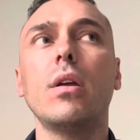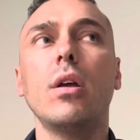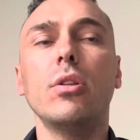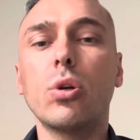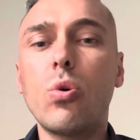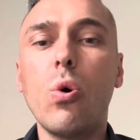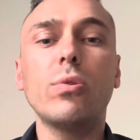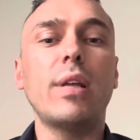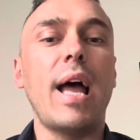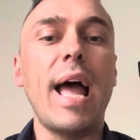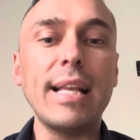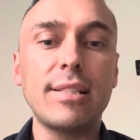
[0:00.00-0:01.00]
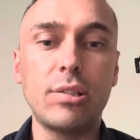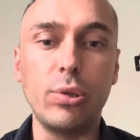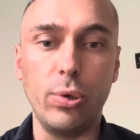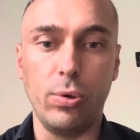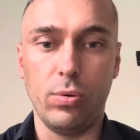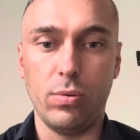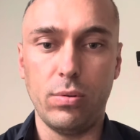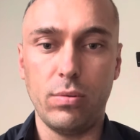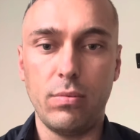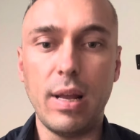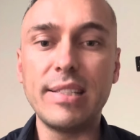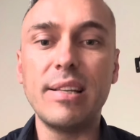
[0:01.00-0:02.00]
The court has to,
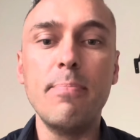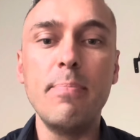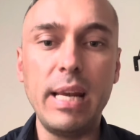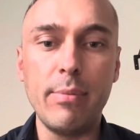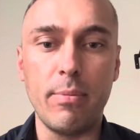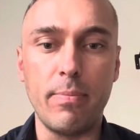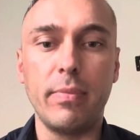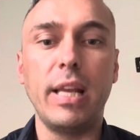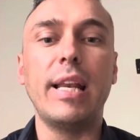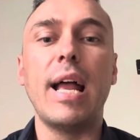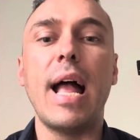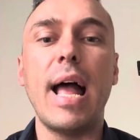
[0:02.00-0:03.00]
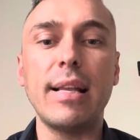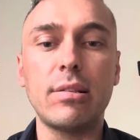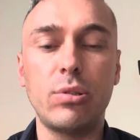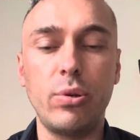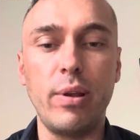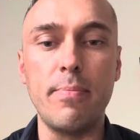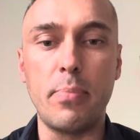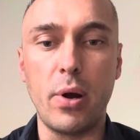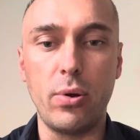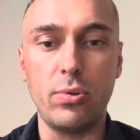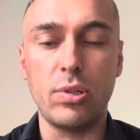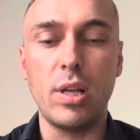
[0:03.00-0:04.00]
as a minimum, it has to
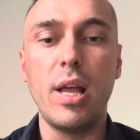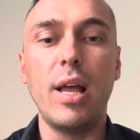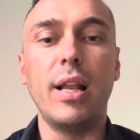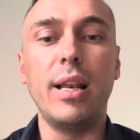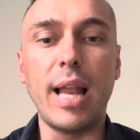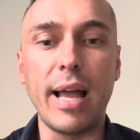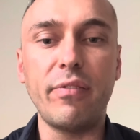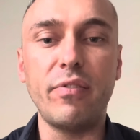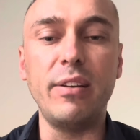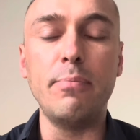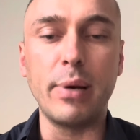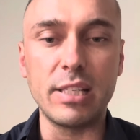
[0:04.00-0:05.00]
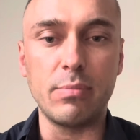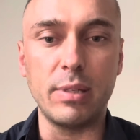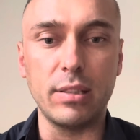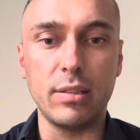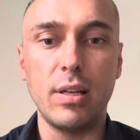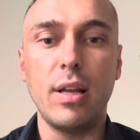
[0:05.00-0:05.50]
impose life imprisonment.